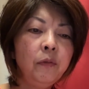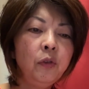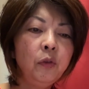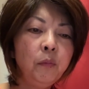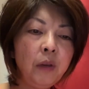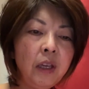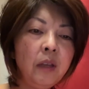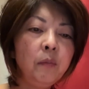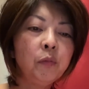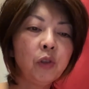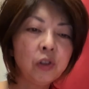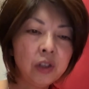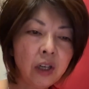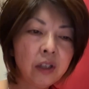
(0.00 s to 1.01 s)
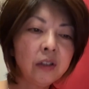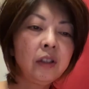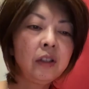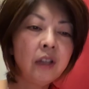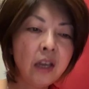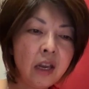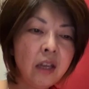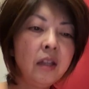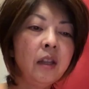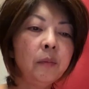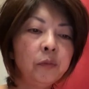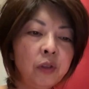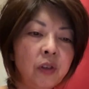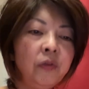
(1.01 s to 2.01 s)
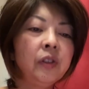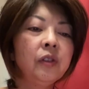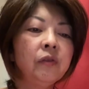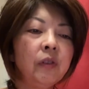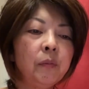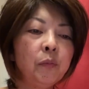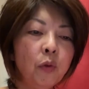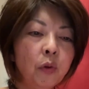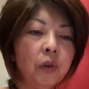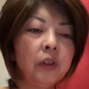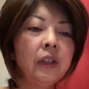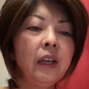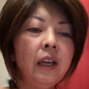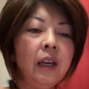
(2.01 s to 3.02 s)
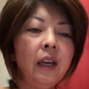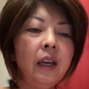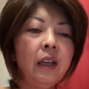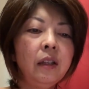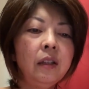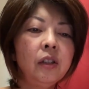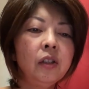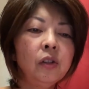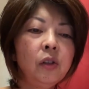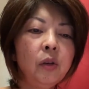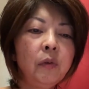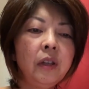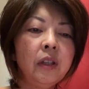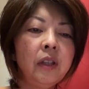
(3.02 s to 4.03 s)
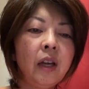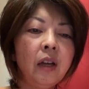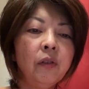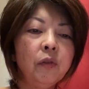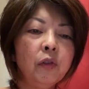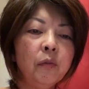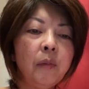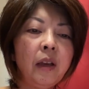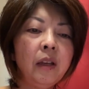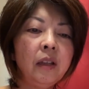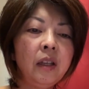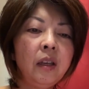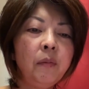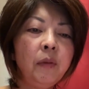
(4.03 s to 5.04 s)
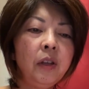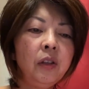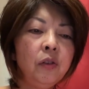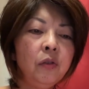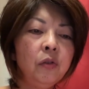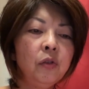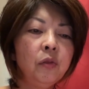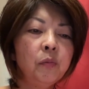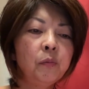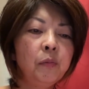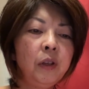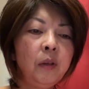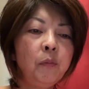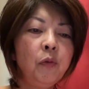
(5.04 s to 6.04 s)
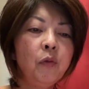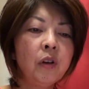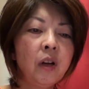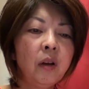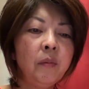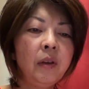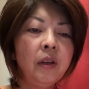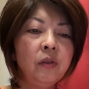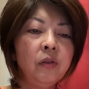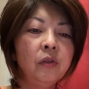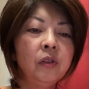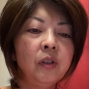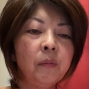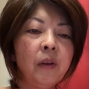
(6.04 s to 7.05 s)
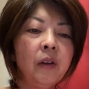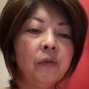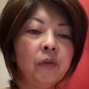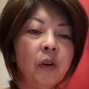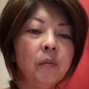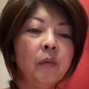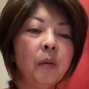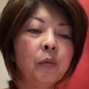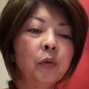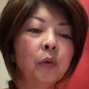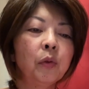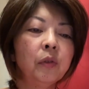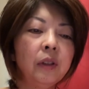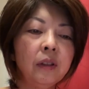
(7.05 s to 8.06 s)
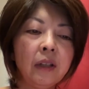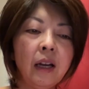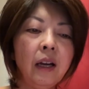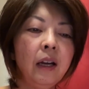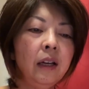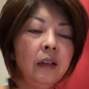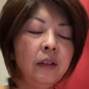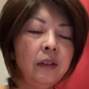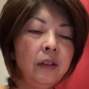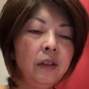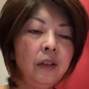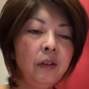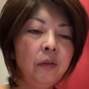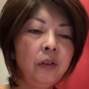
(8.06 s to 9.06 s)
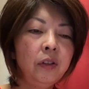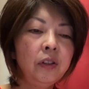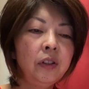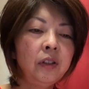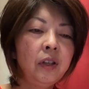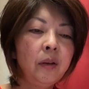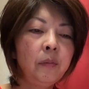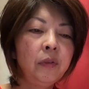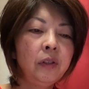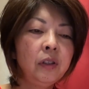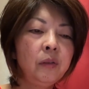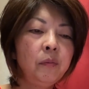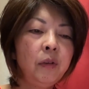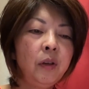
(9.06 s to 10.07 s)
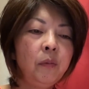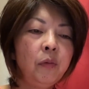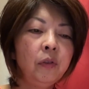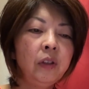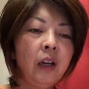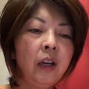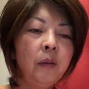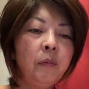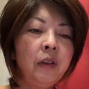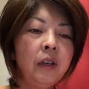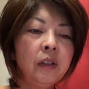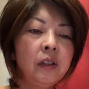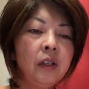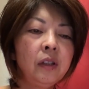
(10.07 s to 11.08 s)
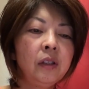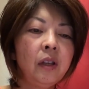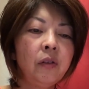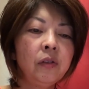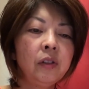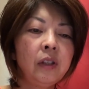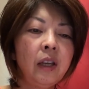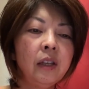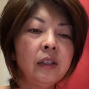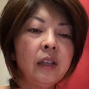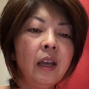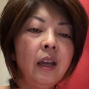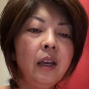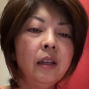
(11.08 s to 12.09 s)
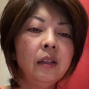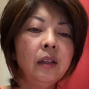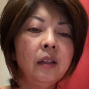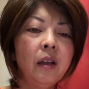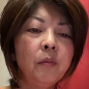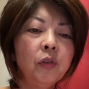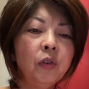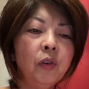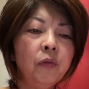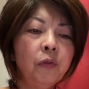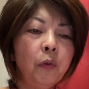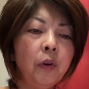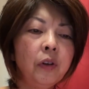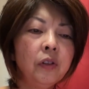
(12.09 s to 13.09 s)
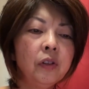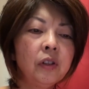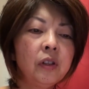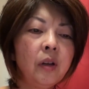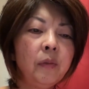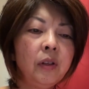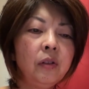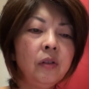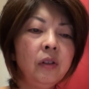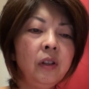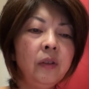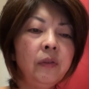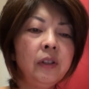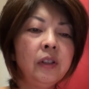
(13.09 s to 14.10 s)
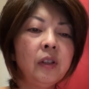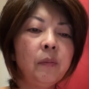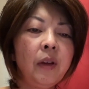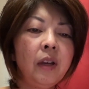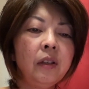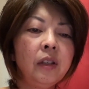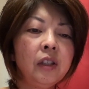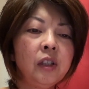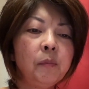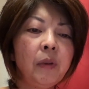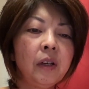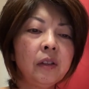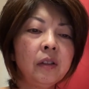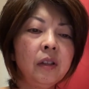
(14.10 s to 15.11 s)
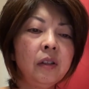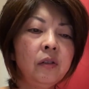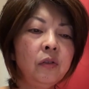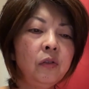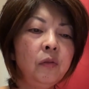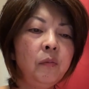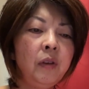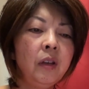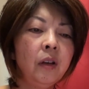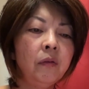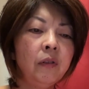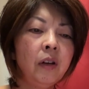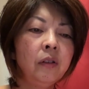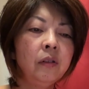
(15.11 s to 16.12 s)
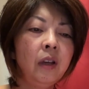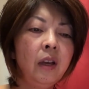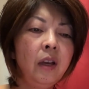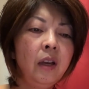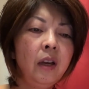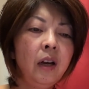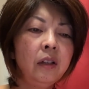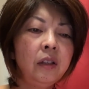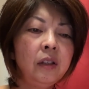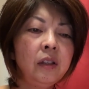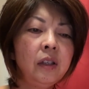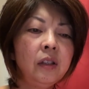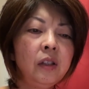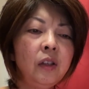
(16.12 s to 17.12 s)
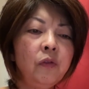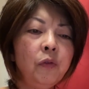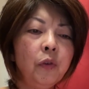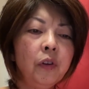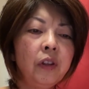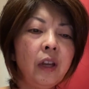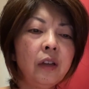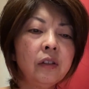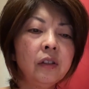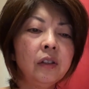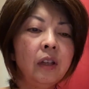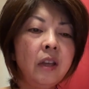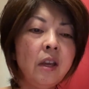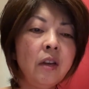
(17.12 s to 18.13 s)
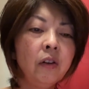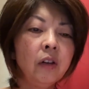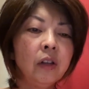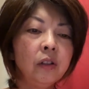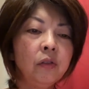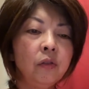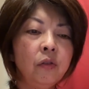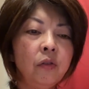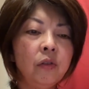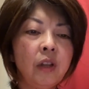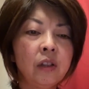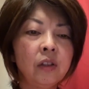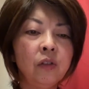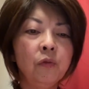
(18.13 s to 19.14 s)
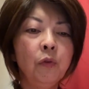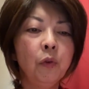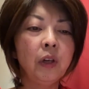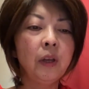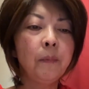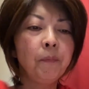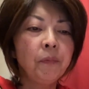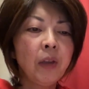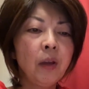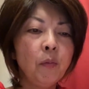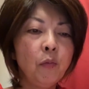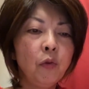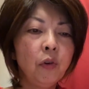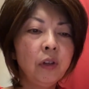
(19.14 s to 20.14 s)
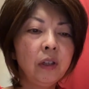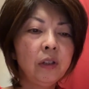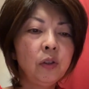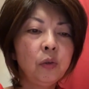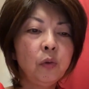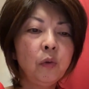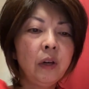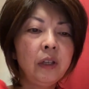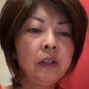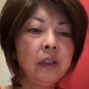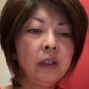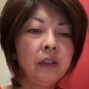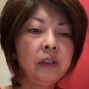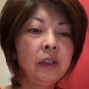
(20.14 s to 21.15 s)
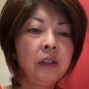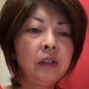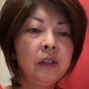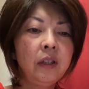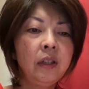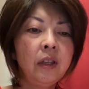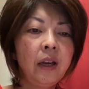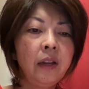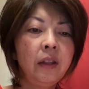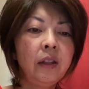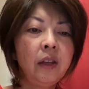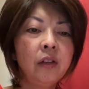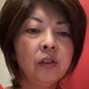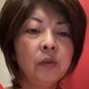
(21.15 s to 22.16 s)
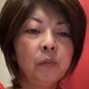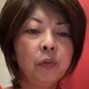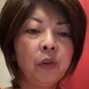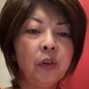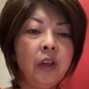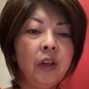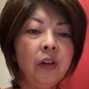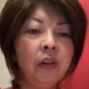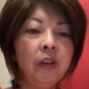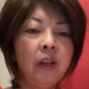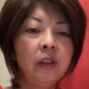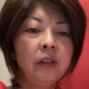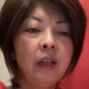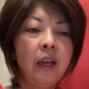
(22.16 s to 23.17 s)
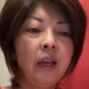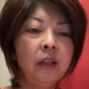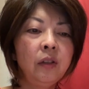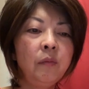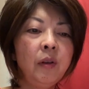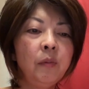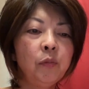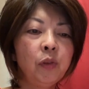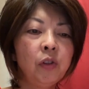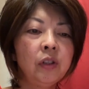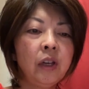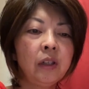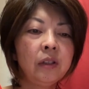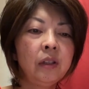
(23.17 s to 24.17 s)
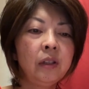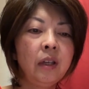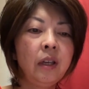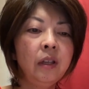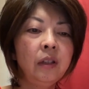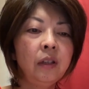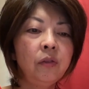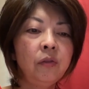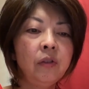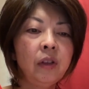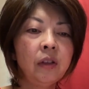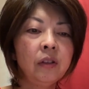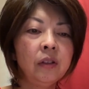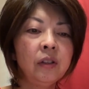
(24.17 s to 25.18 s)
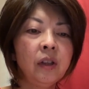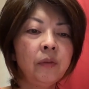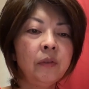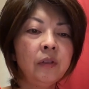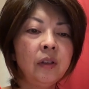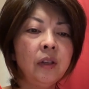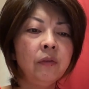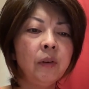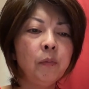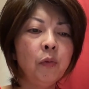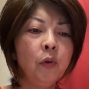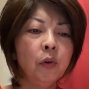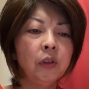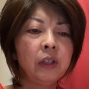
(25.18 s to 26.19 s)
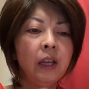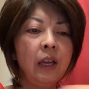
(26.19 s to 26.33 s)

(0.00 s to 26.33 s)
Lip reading: been projected in the previous report. And this slowing down will mainly be due to people coming to Japan from abroad. Where's the Japanese people? The IPSS now says the number of foreigners coming to live in Japan is expected to be around 164,000 a year until 2040, more than twice that 69,000 per year that had been projected in the 2017 report.